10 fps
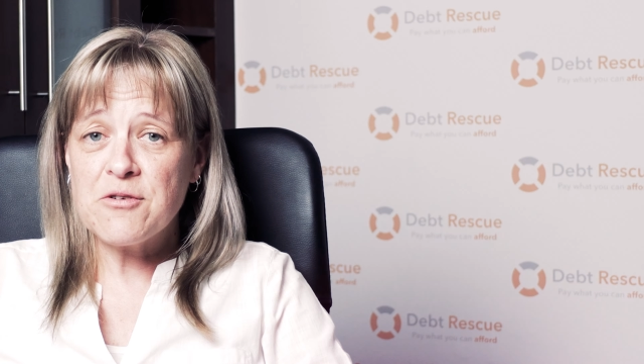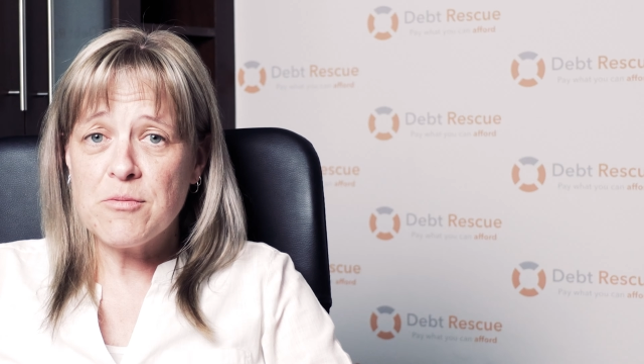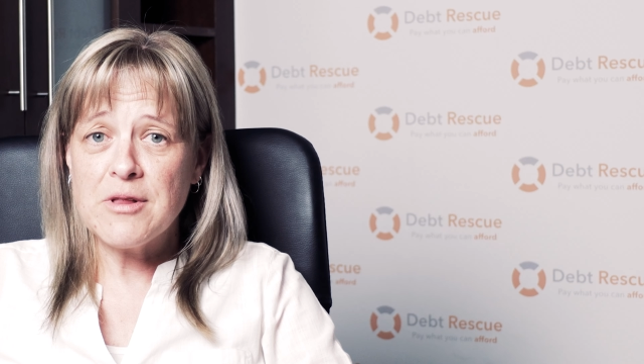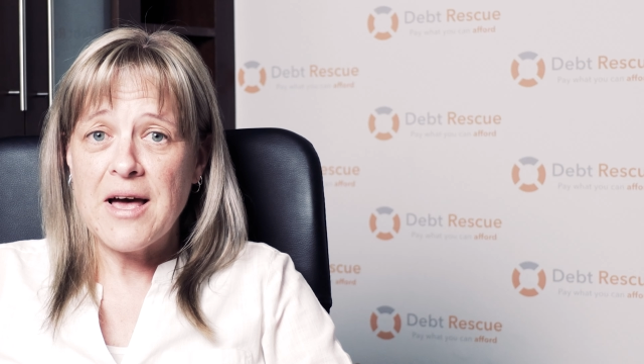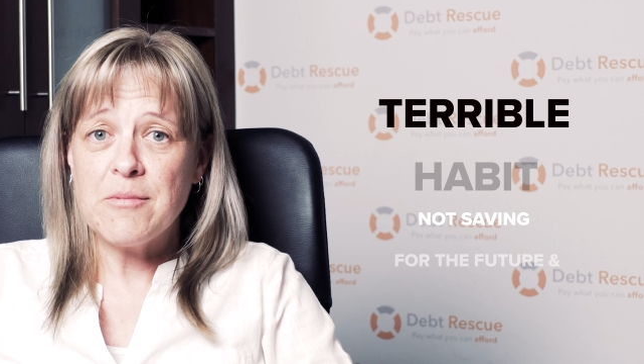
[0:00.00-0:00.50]

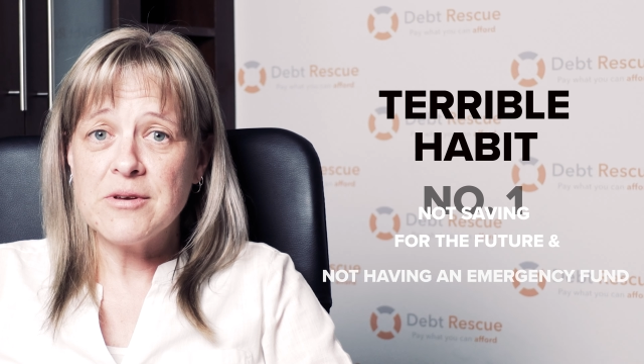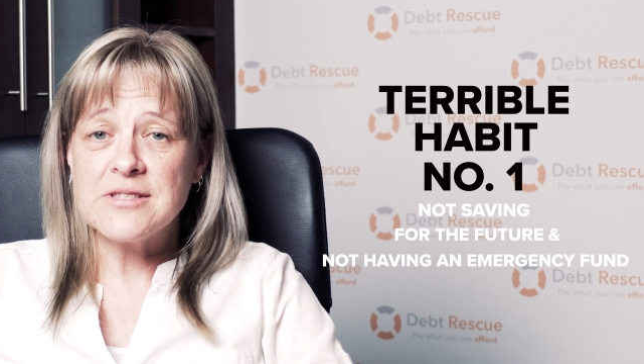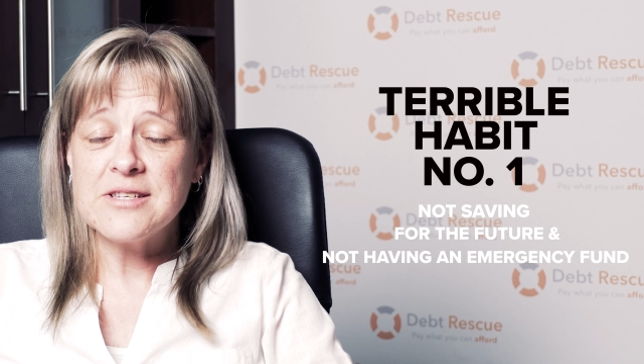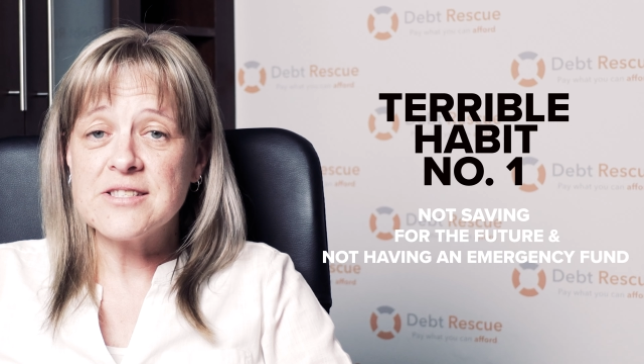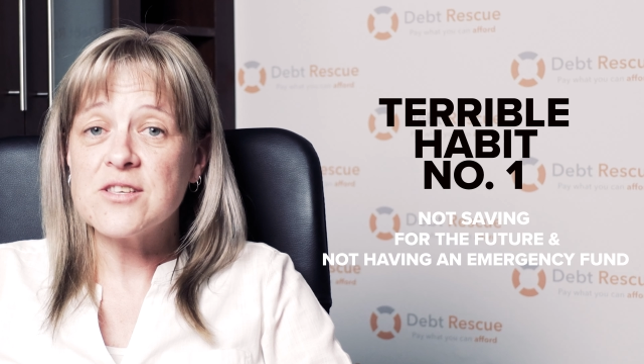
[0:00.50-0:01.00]
terrible habit
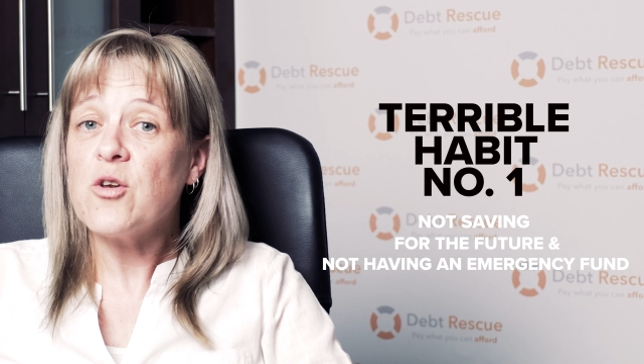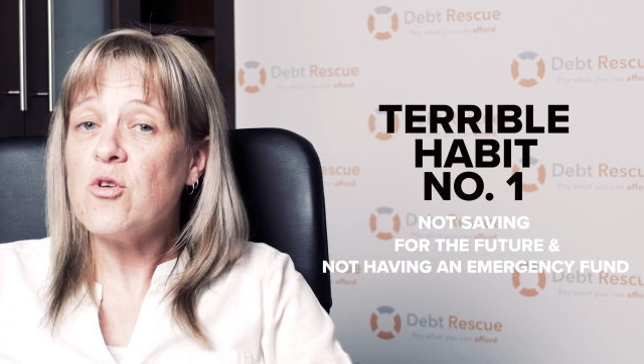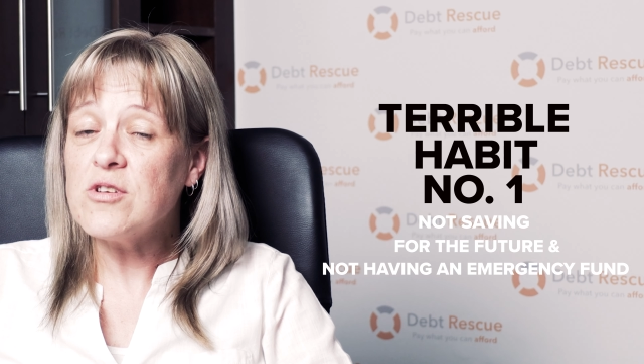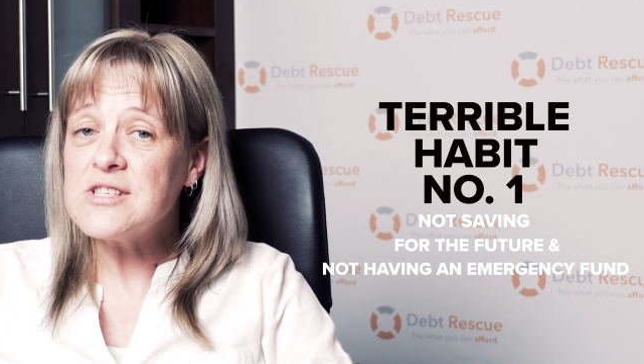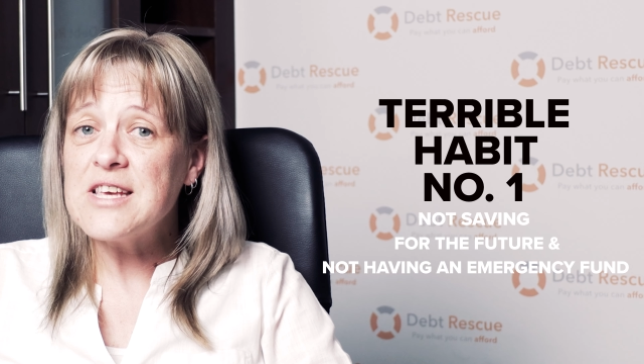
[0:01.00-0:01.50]
is
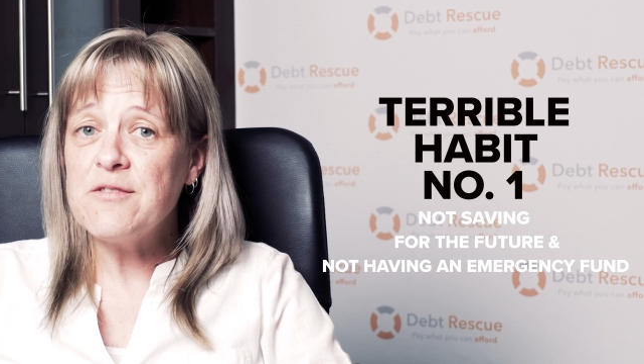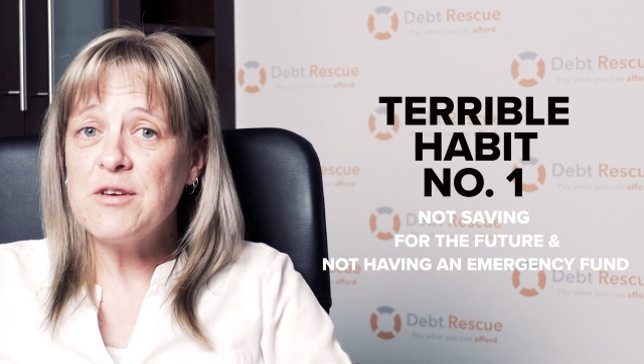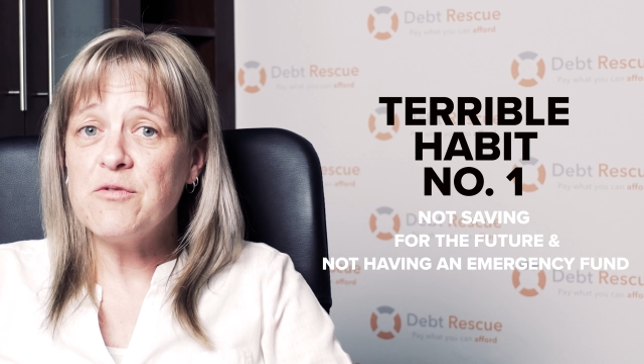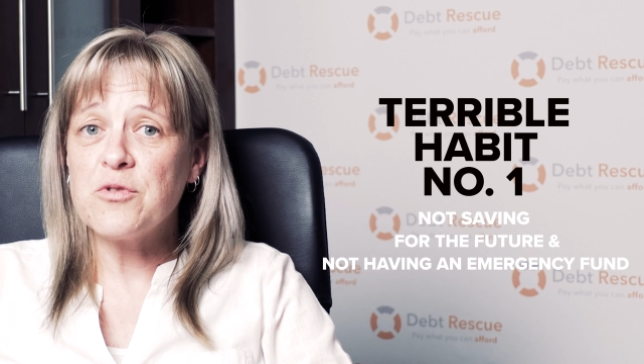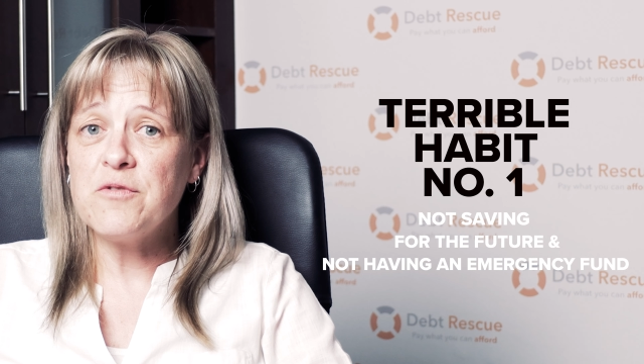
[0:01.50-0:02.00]
not
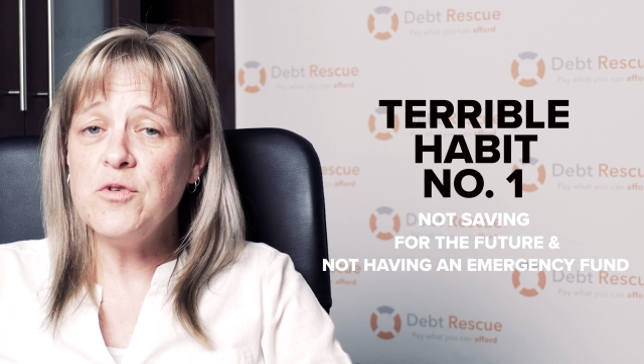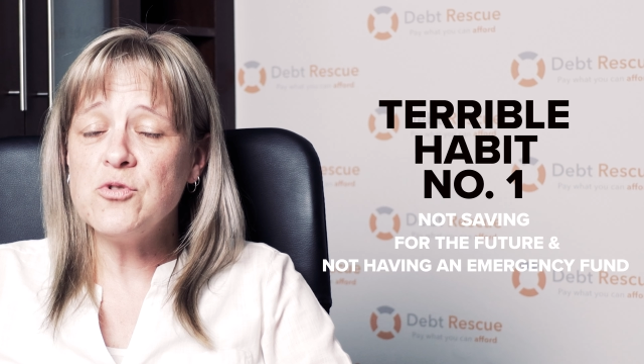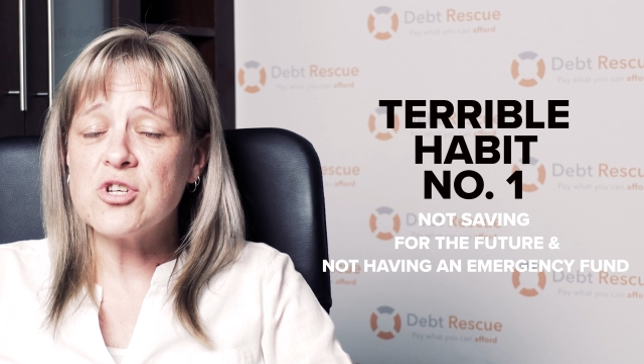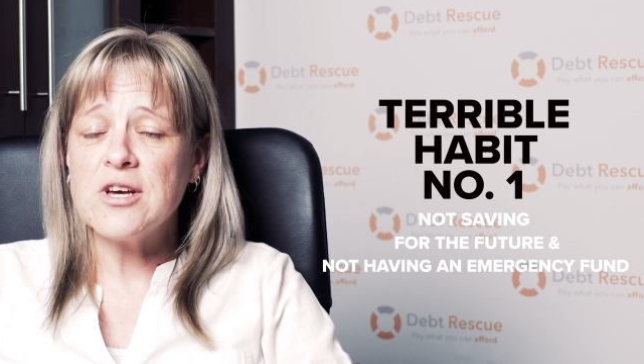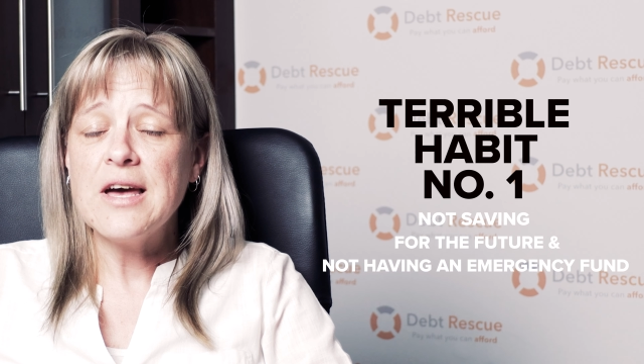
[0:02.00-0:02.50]
saving for the
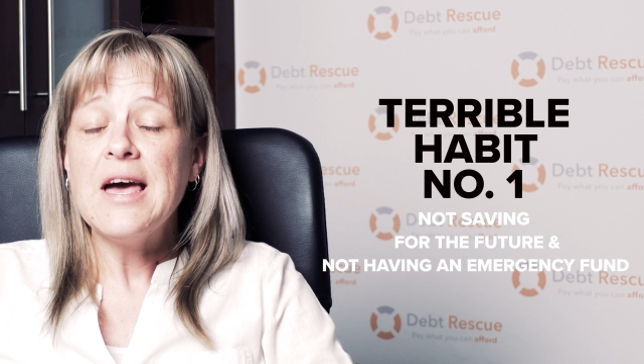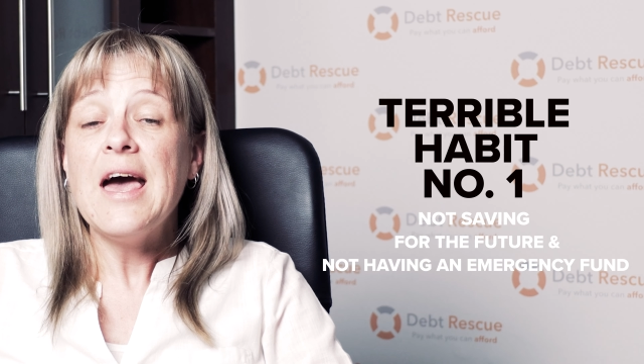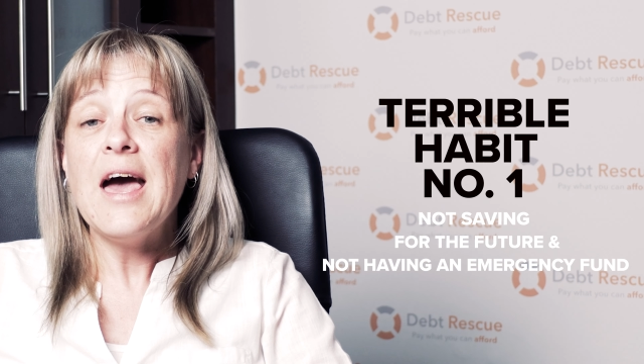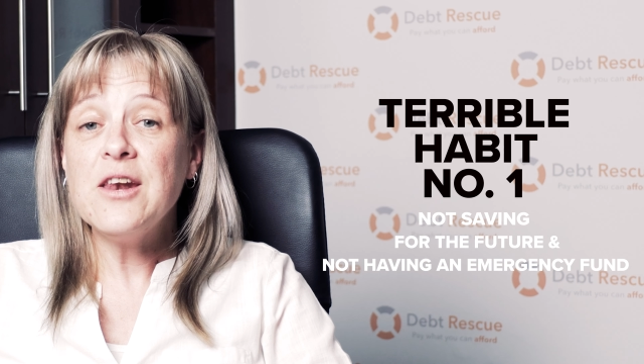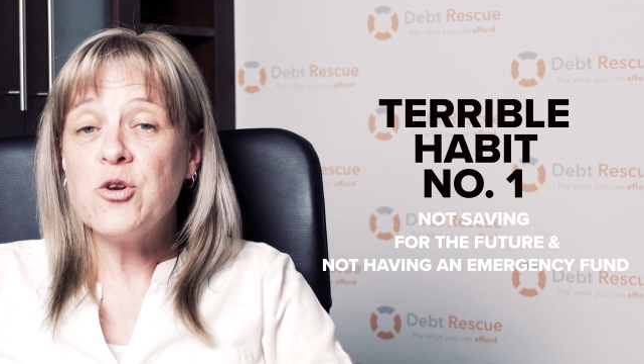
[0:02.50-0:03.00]
future
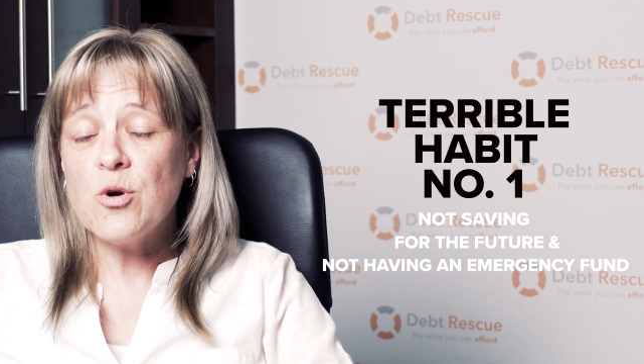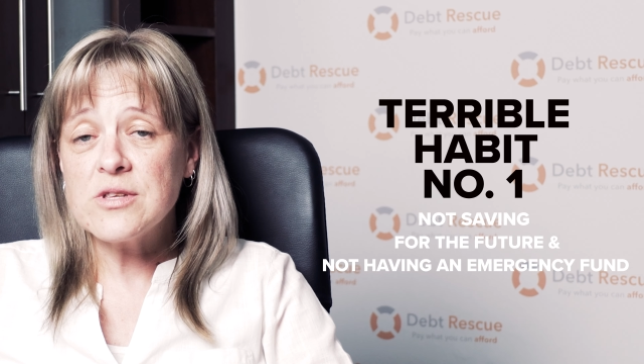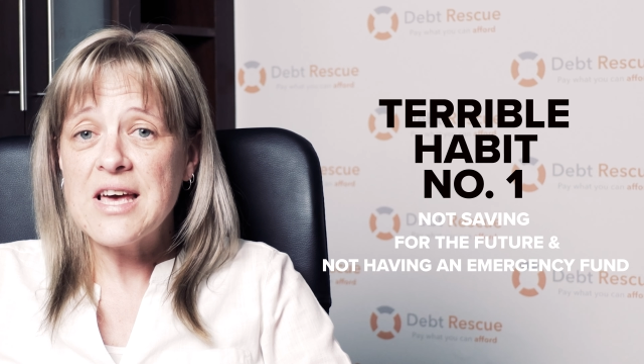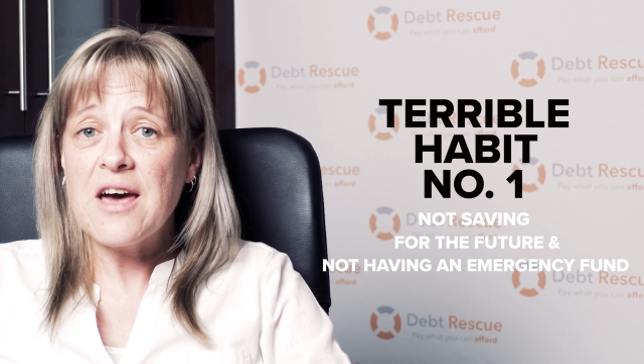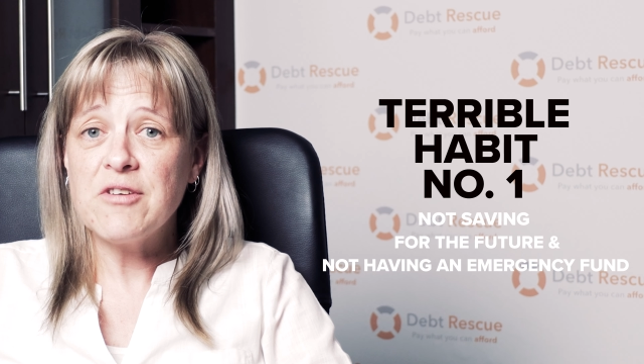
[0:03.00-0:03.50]
and
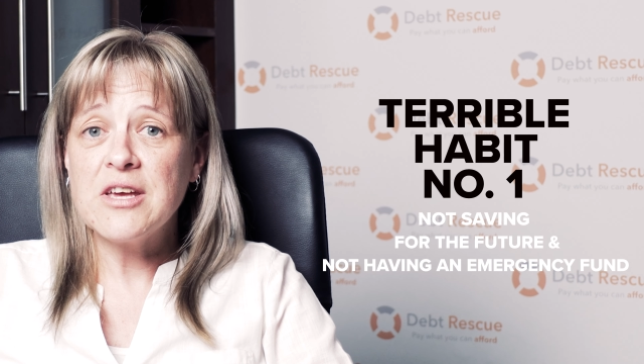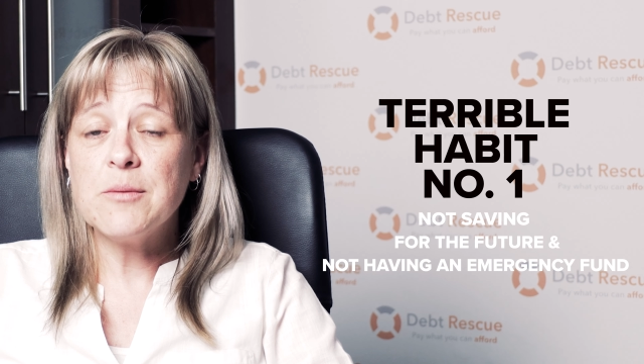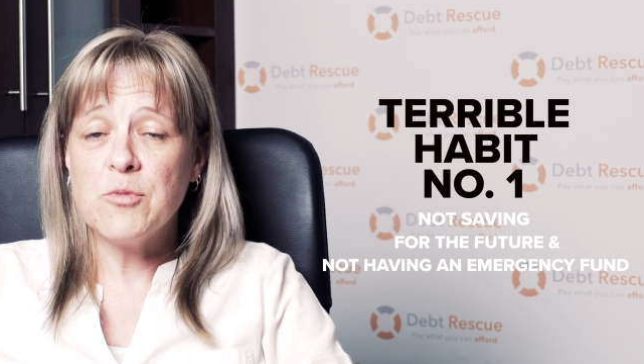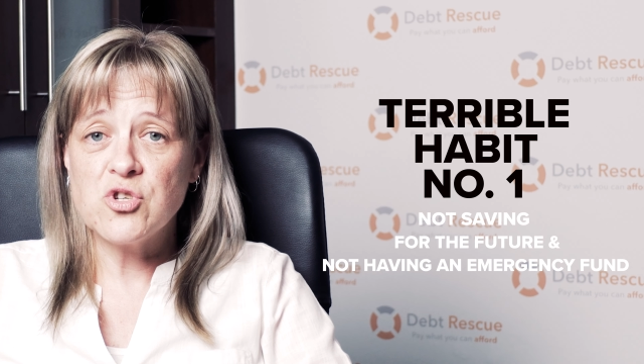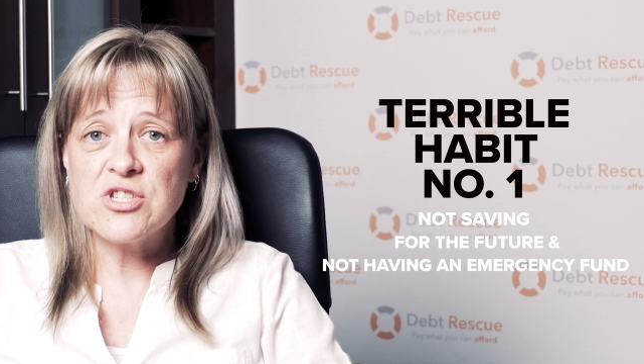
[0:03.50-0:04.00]
not having an
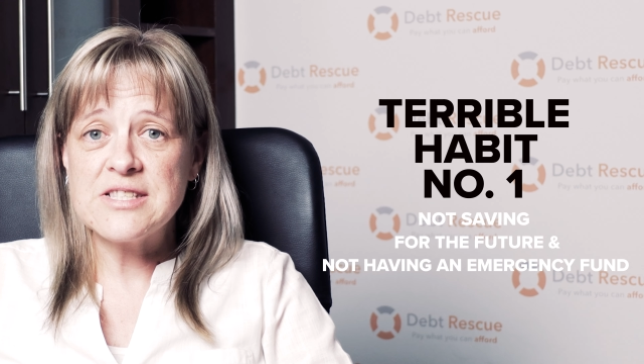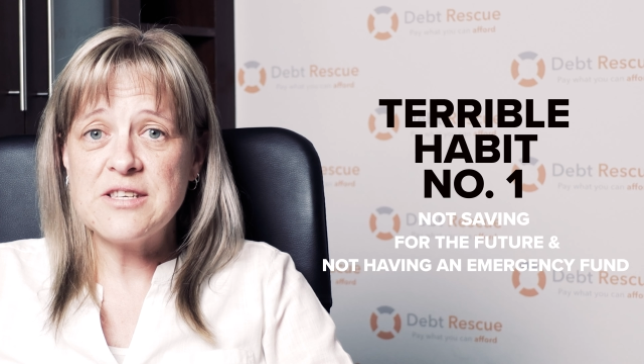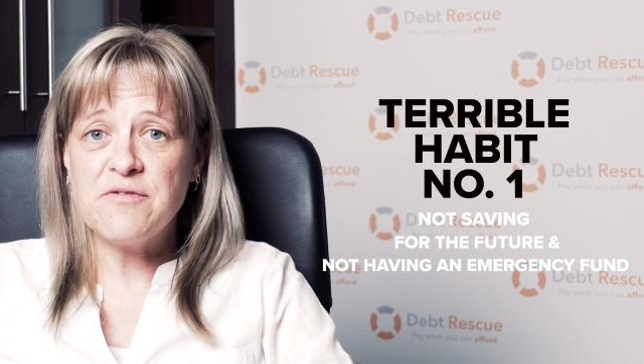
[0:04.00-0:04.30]
emergency